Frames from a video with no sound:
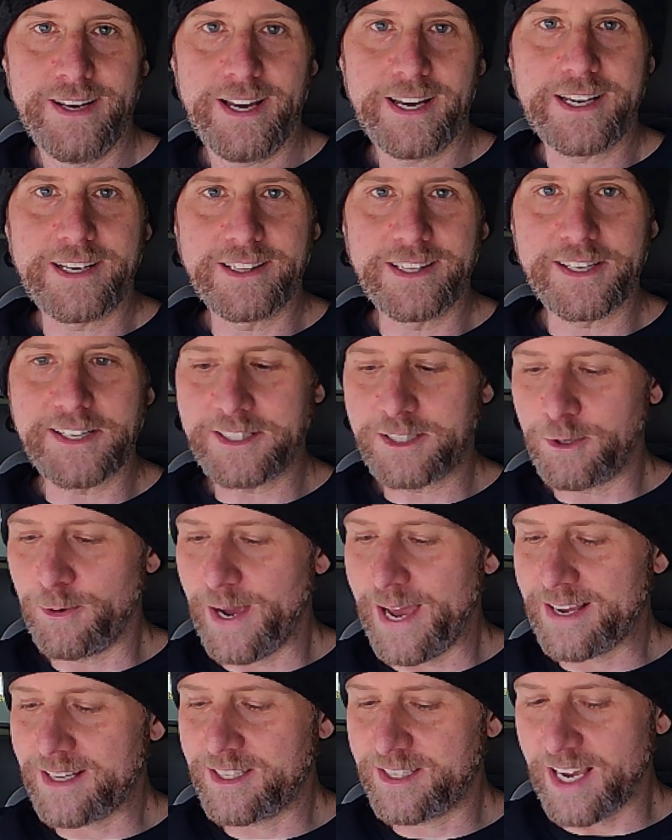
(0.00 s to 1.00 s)
it could lead
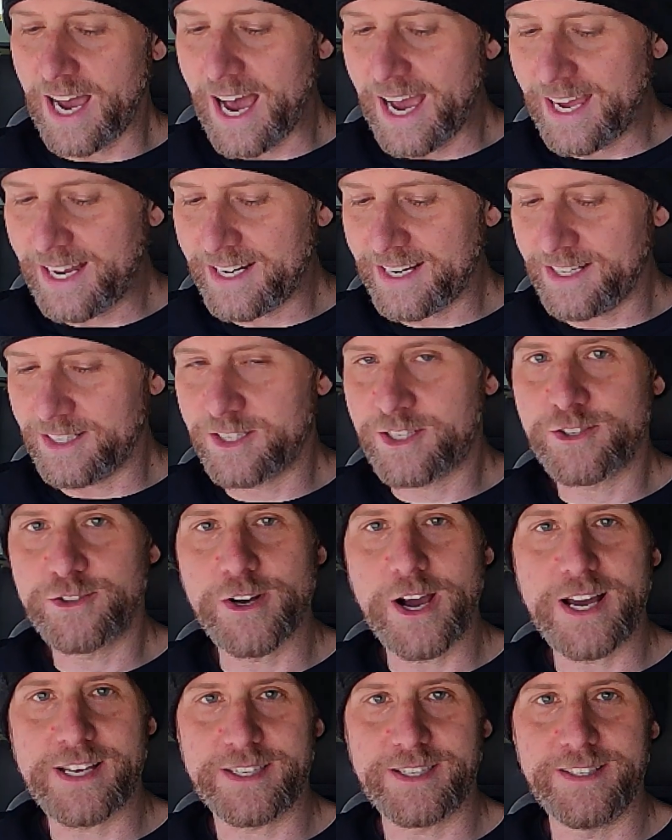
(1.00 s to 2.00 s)
to anxiety and
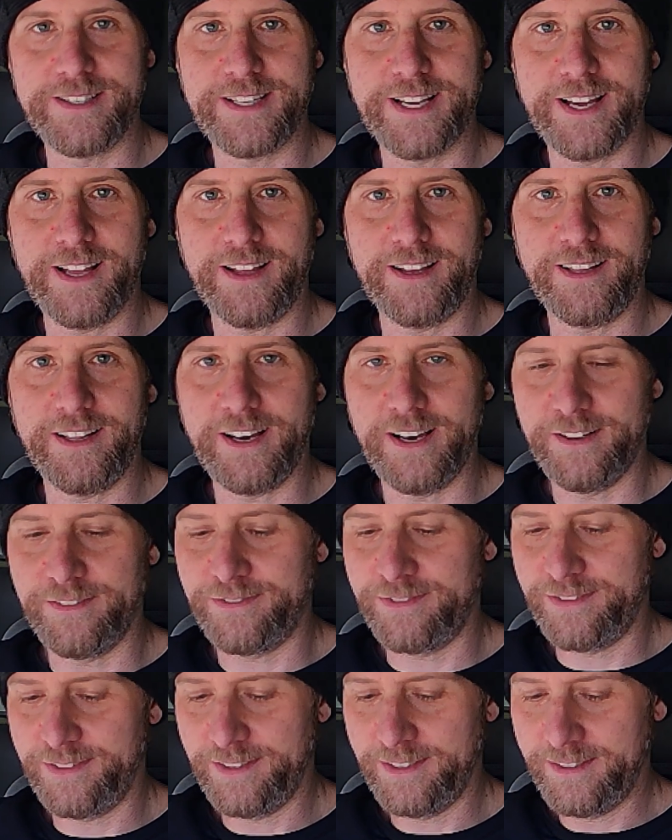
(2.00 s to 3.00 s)
stress in daily
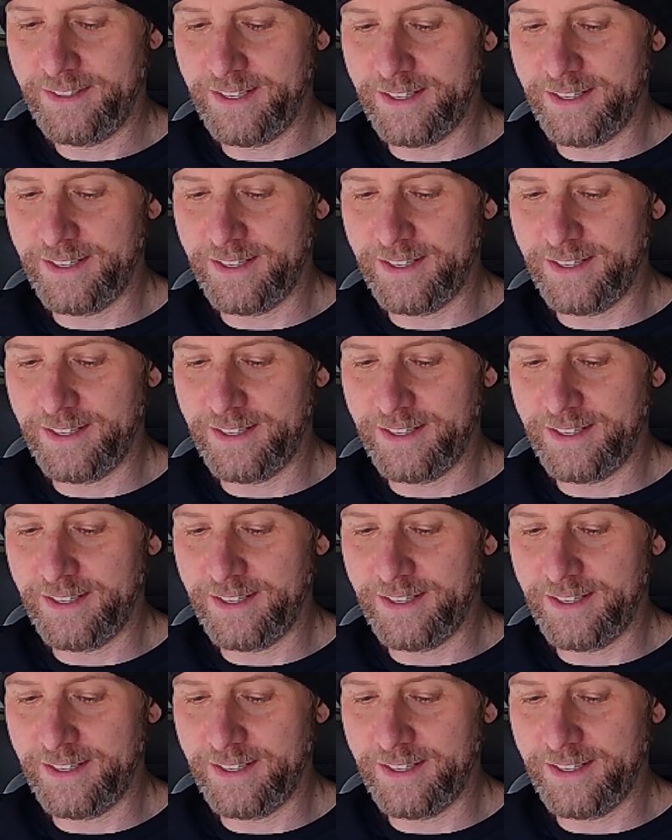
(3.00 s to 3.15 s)
life.